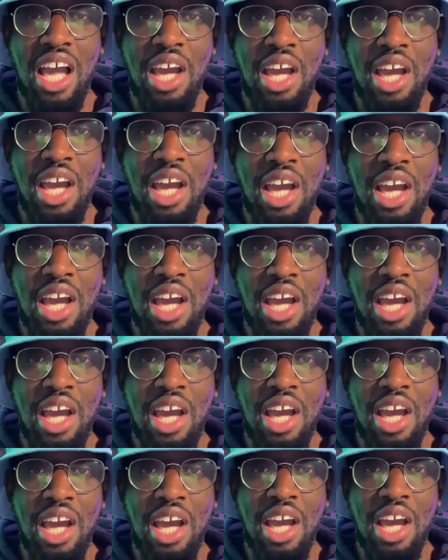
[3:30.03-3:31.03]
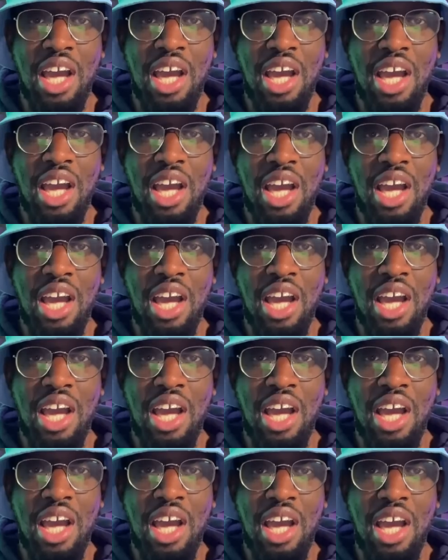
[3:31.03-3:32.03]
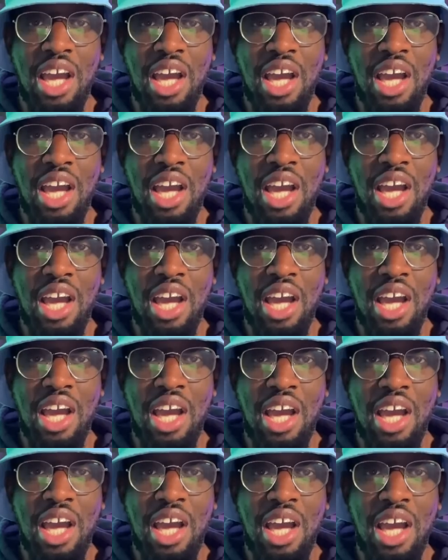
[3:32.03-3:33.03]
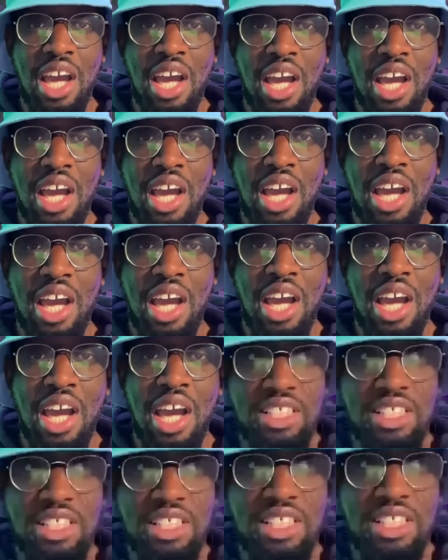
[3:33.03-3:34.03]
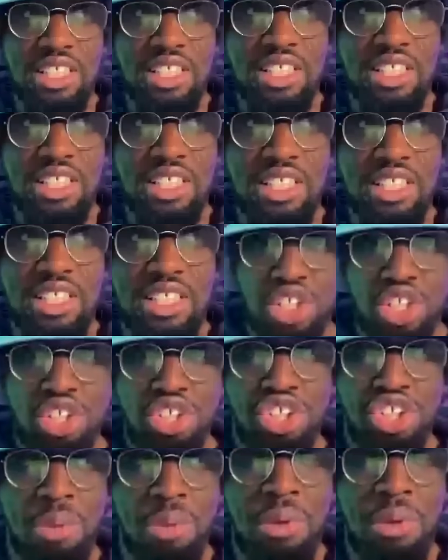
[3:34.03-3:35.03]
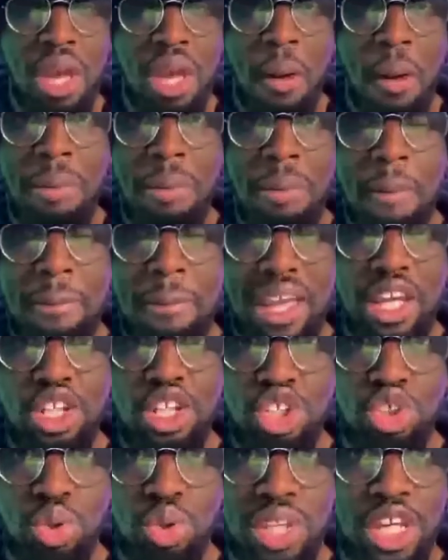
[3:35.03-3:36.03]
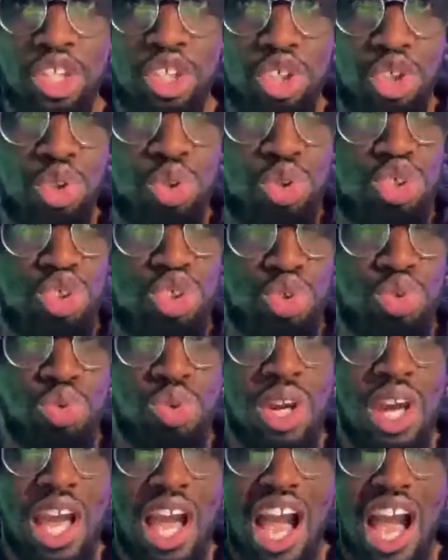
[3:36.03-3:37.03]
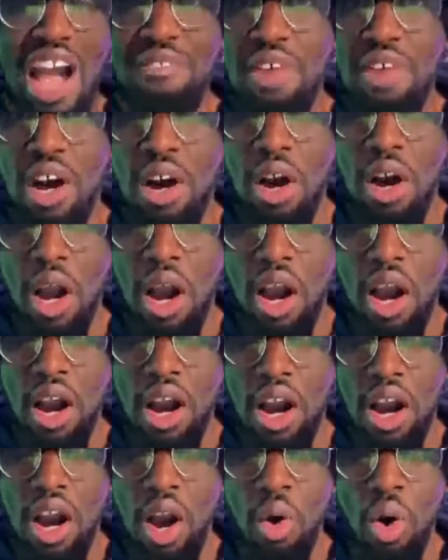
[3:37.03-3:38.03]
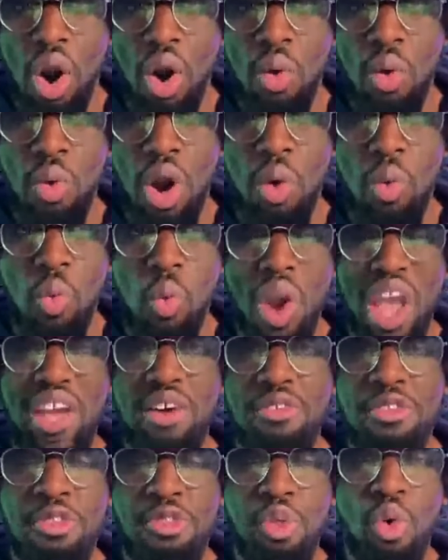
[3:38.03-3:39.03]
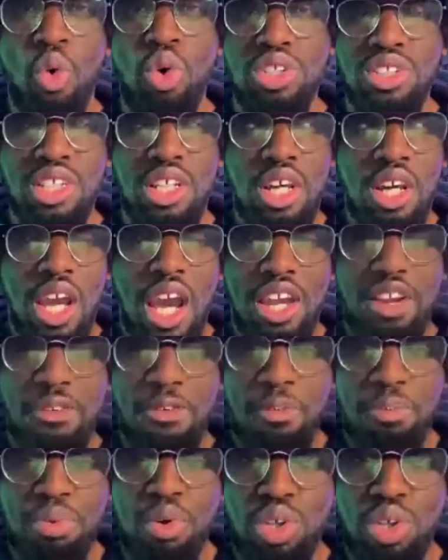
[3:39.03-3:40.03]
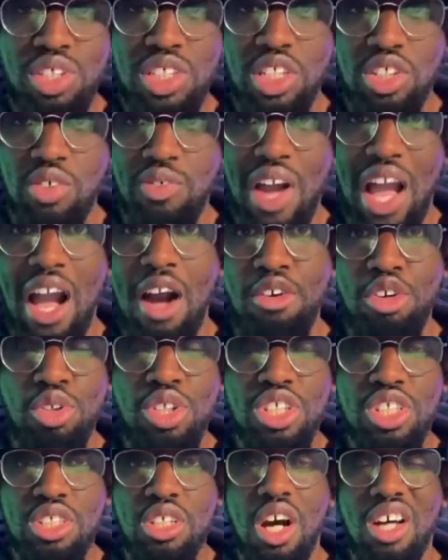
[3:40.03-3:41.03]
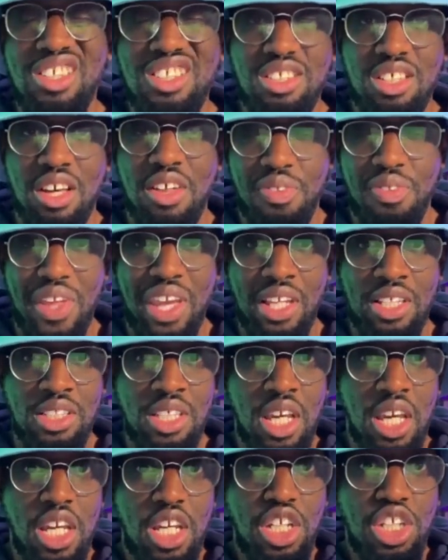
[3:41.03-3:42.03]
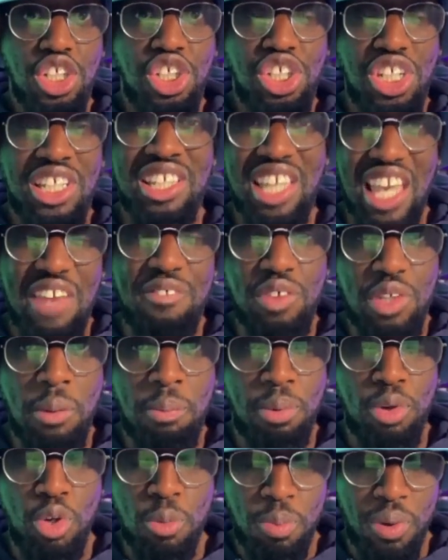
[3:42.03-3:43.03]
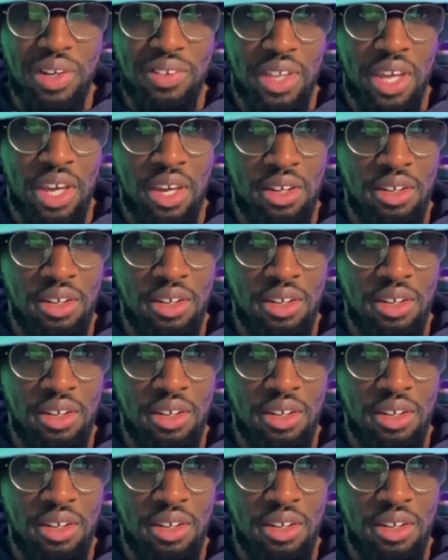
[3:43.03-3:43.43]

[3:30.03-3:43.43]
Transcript: relationship, and you protect it from outside feelings about your relationship by making sure that you two have a way of thought and a process of how you discuss certain things. She gave you the blueprint there.